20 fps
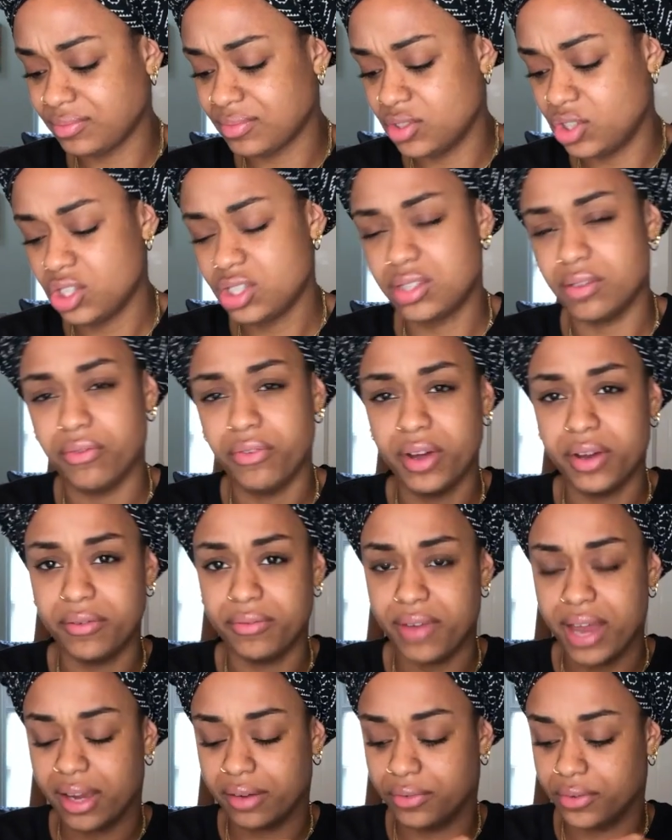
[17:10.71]
Just
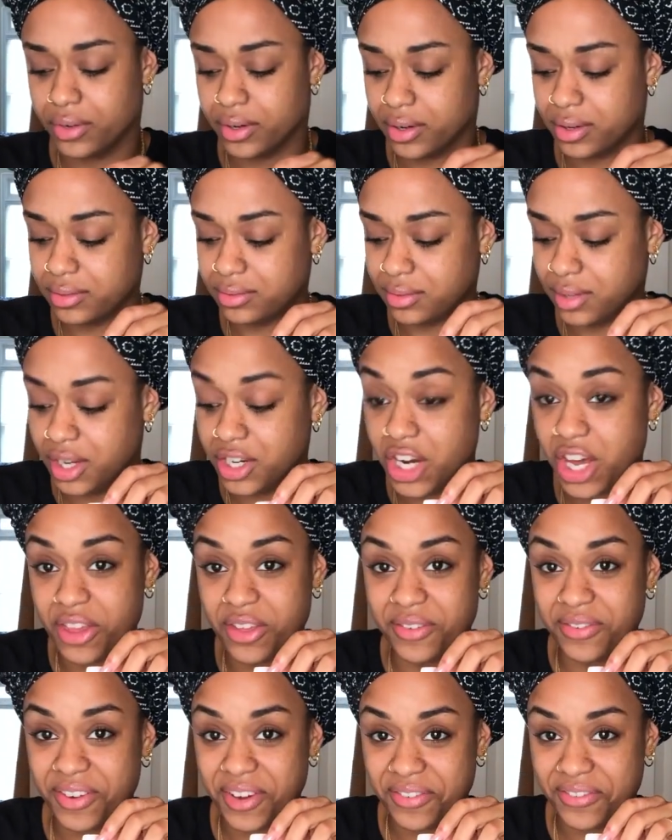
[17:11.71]

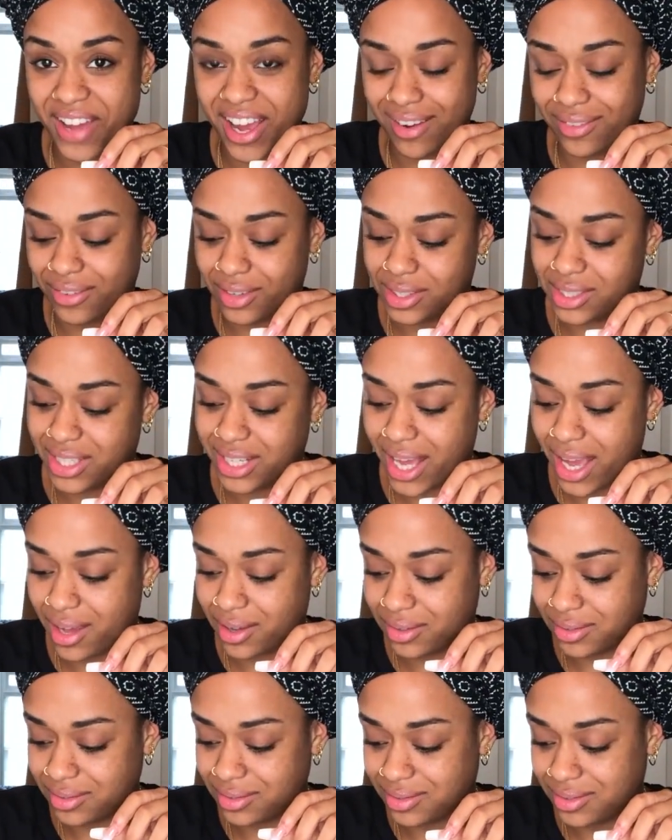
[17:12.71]
another fun fact for today.
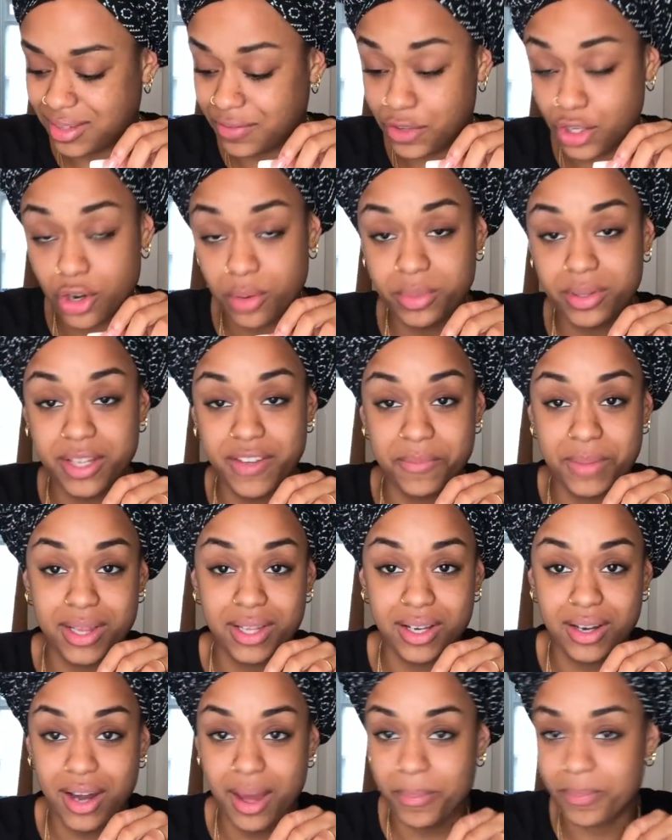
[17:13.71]
If you don't believe me,
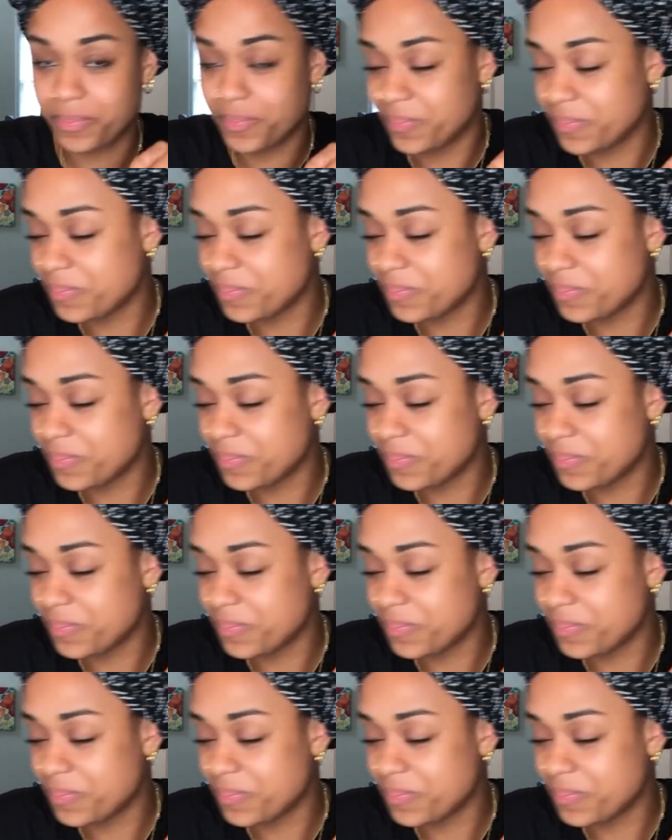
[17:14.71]
look it up.